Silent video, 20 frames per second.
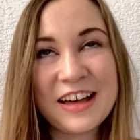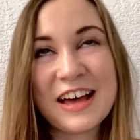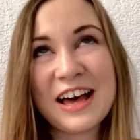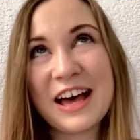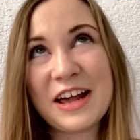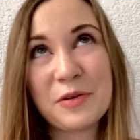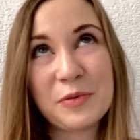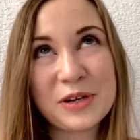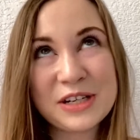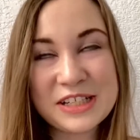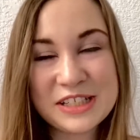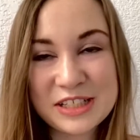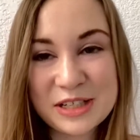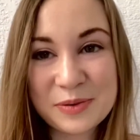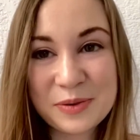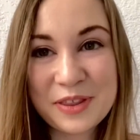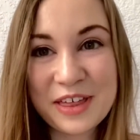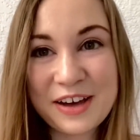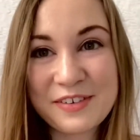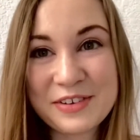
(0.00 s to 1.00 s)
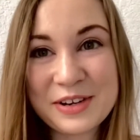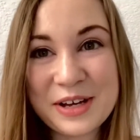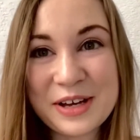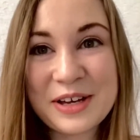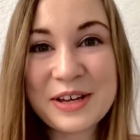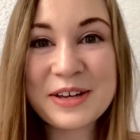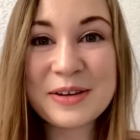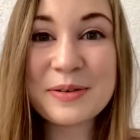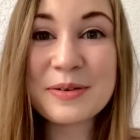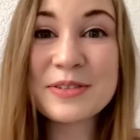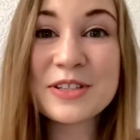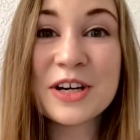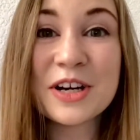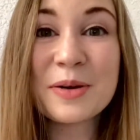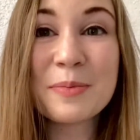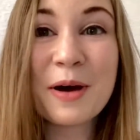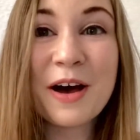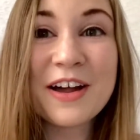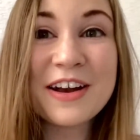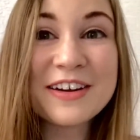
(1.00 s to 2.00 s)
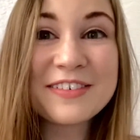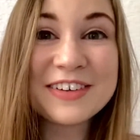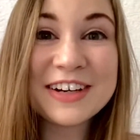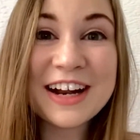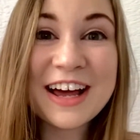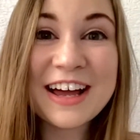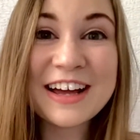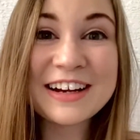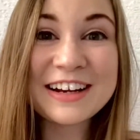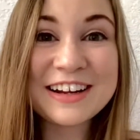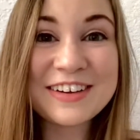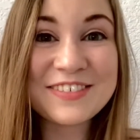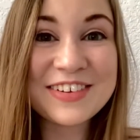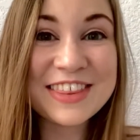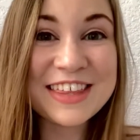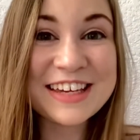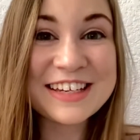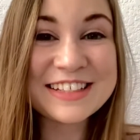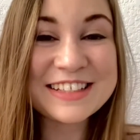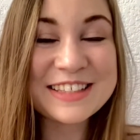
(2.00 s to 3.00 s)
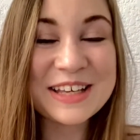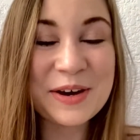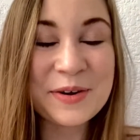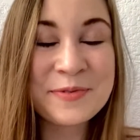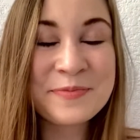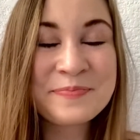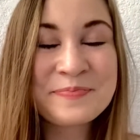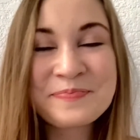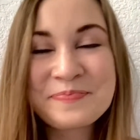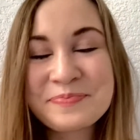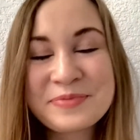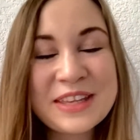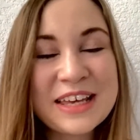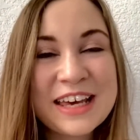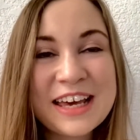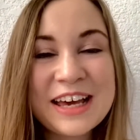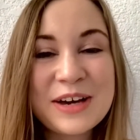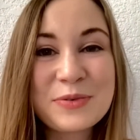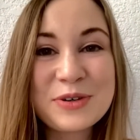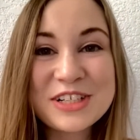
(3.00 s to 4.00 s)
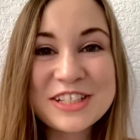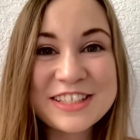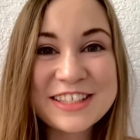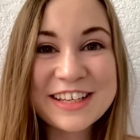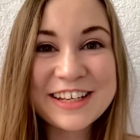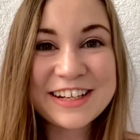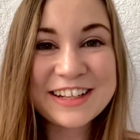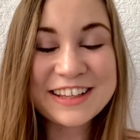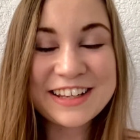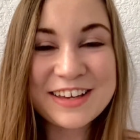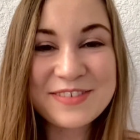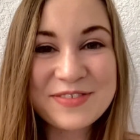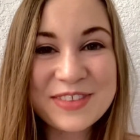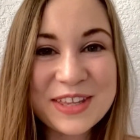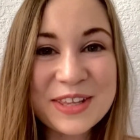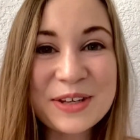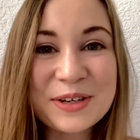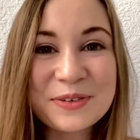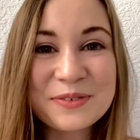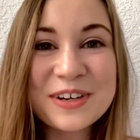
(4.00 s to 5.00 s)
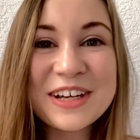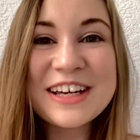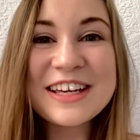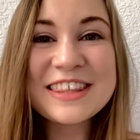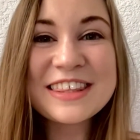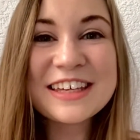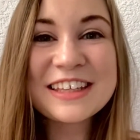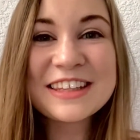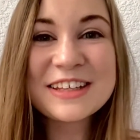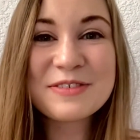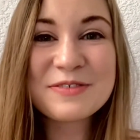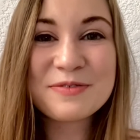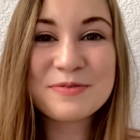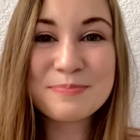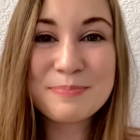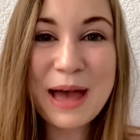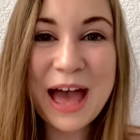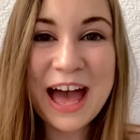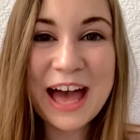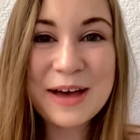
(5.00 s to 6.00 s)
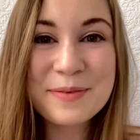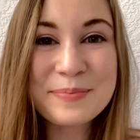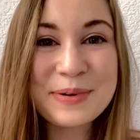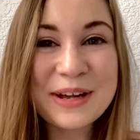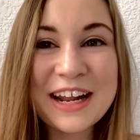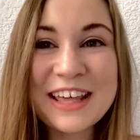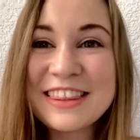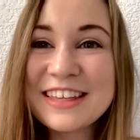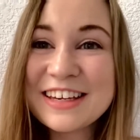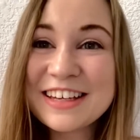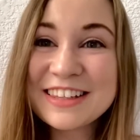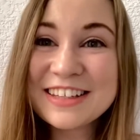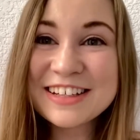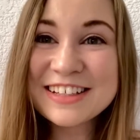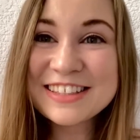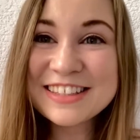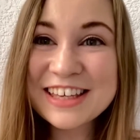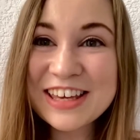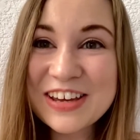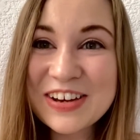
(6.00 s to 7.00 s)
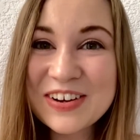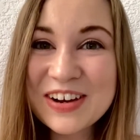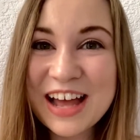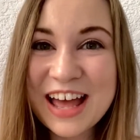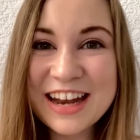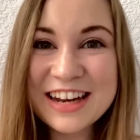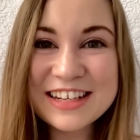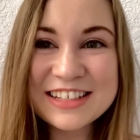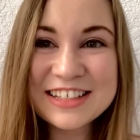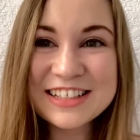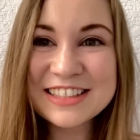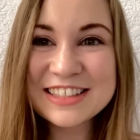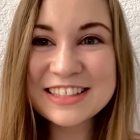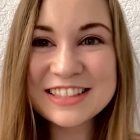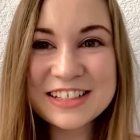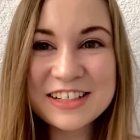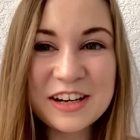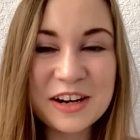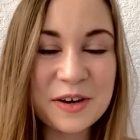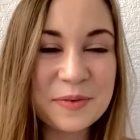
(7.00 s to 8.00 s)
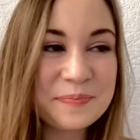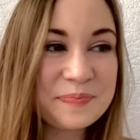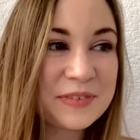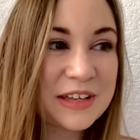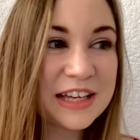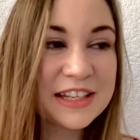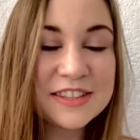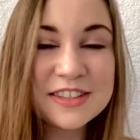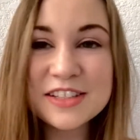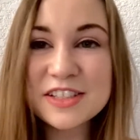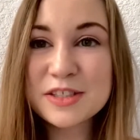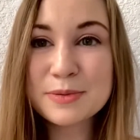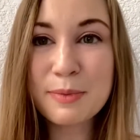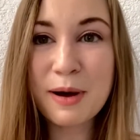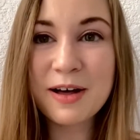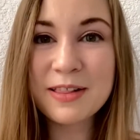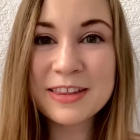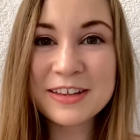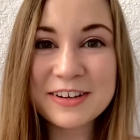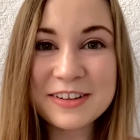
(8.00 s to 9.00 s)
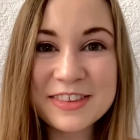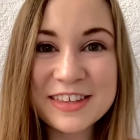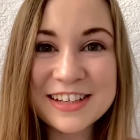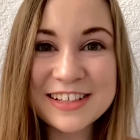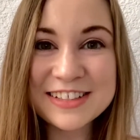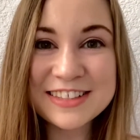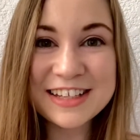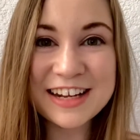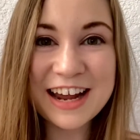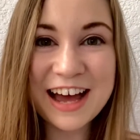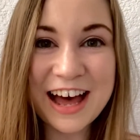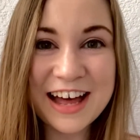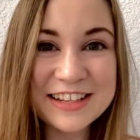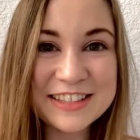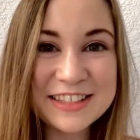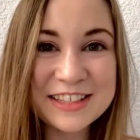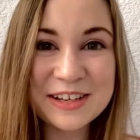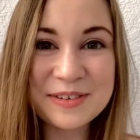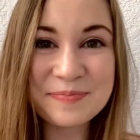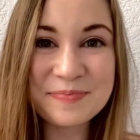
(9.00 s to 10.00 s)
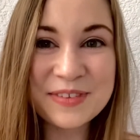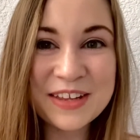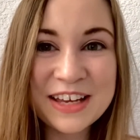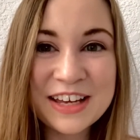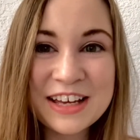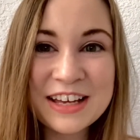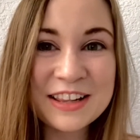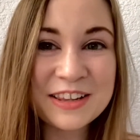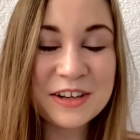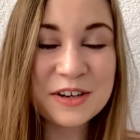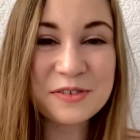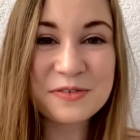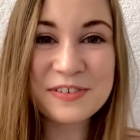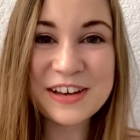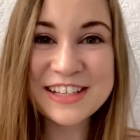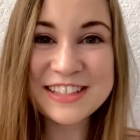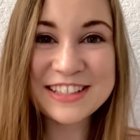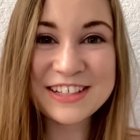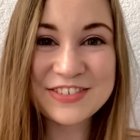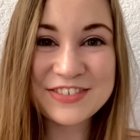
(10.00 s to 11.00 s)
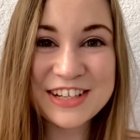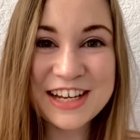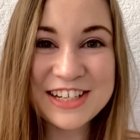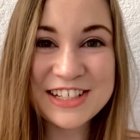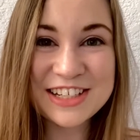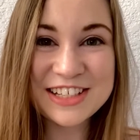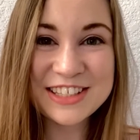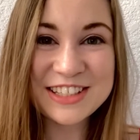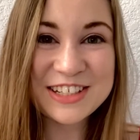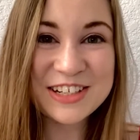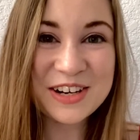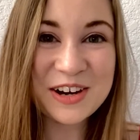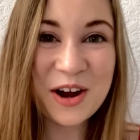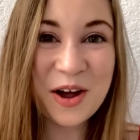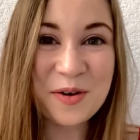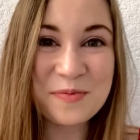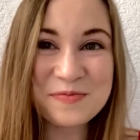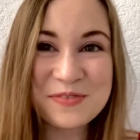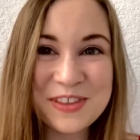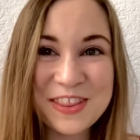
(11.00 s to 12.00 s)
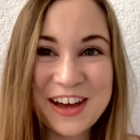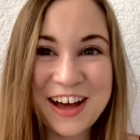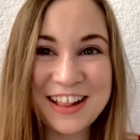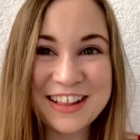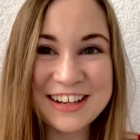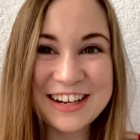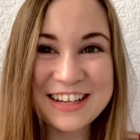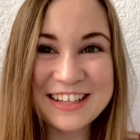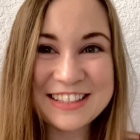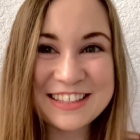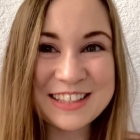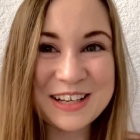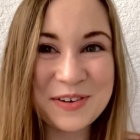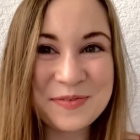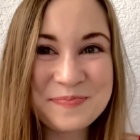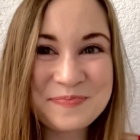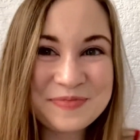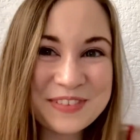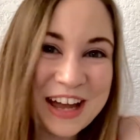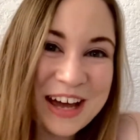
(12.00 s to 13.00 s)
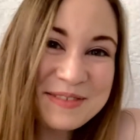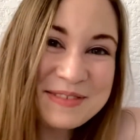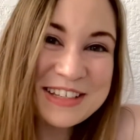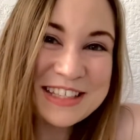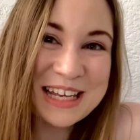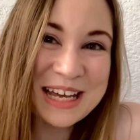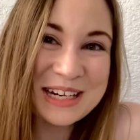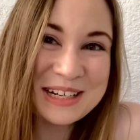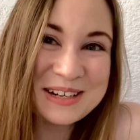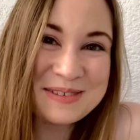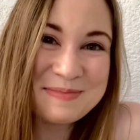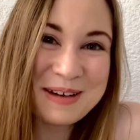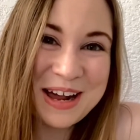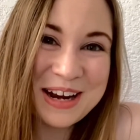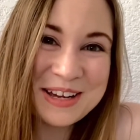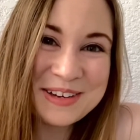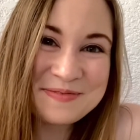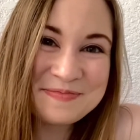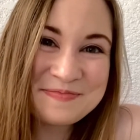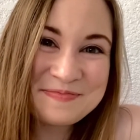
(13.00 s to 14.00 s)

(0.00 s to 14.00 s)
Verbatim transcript: I don't want to deal with having to turn them on every night and everything. So we're just going to leave the little wreath and the mat, but I think it looks cute, and it just, you know, it's the small little things that add some little festive touches to your home for the holidays. So I'm excited about it.